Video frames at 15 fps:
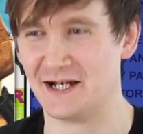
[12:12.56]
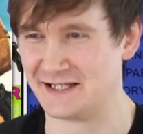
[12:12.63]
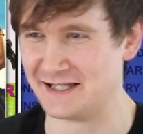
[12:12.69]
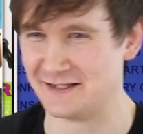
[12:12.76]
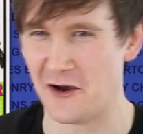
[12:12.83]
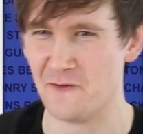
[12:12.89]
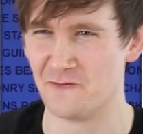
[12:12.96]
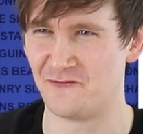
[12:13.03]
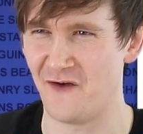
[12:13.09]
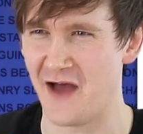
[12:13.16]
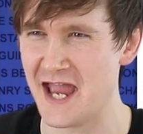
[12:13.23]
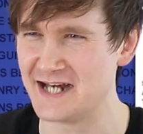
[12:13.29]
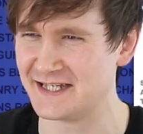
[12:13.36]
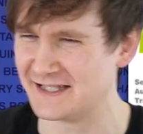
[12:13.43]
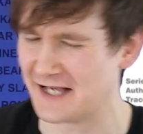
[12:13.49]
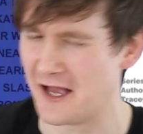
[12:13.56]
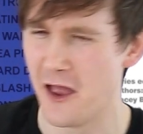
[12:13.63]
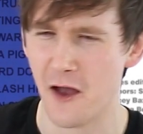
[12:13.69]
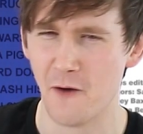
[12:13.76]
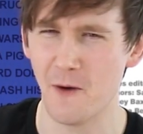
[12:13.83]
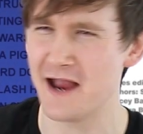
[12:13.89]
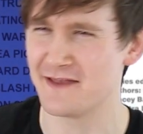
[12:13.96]
and it's his own face. He's like,
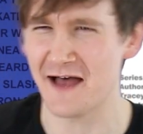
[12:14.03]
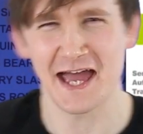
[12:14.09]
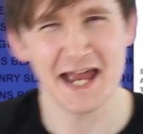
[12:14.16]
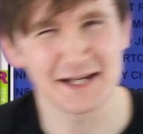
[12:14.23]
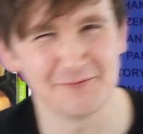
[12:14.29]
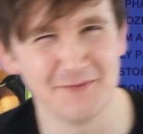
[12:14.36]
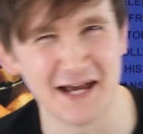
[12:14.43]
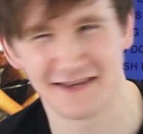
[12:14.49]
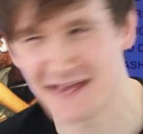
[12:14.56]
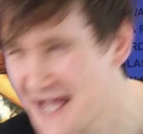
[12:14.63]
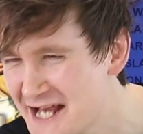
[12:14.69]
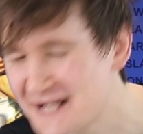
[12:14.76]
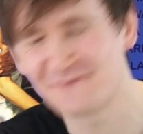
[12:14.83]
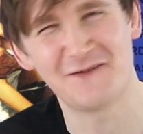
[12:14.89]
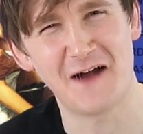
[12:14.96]
wait, that is me. That is